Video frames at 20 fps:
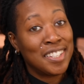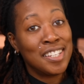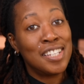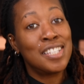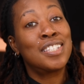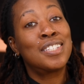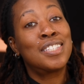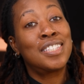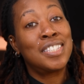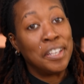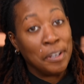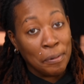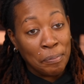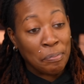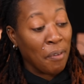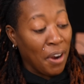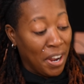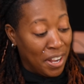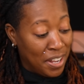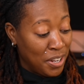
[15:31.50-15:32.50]
this
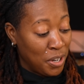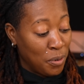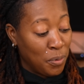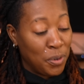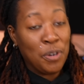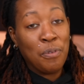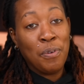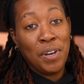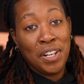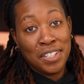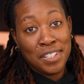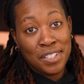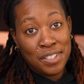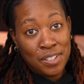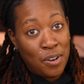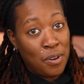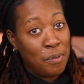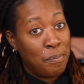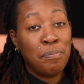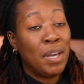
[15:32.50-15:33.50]
tip right here with a grain of
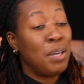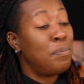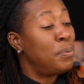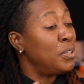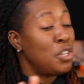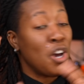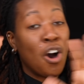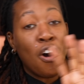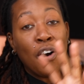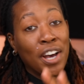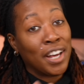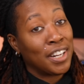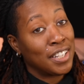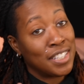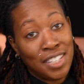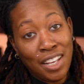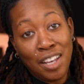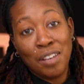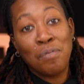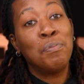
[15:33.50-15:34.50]
salt. Maybe y'all gotta
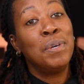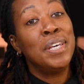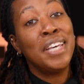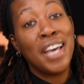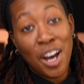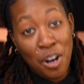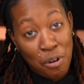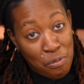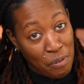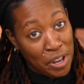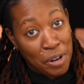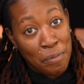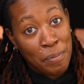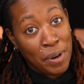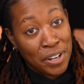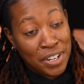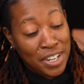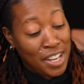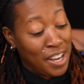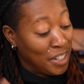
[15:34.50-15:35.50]
tech me out right
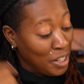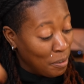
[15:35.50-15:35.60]
about now.